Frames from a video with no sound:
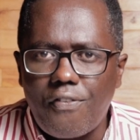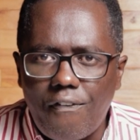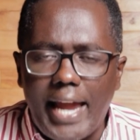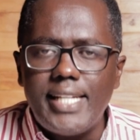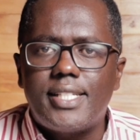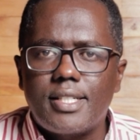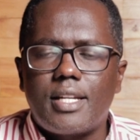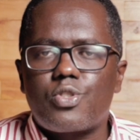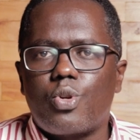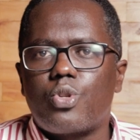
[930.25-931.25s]
Fighting
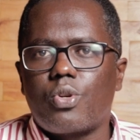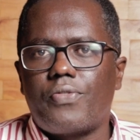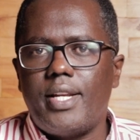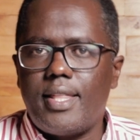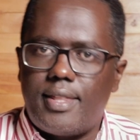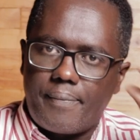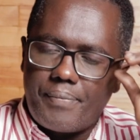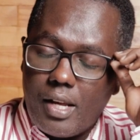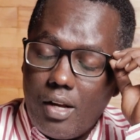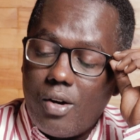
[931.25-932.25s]
does not solve anything.
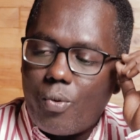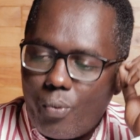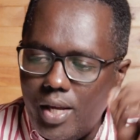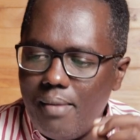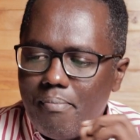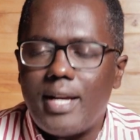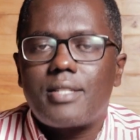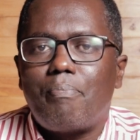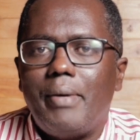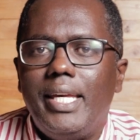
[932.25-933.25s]
We
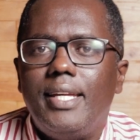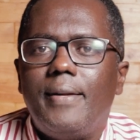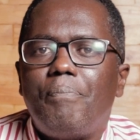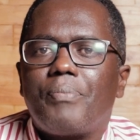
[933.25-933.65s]
must be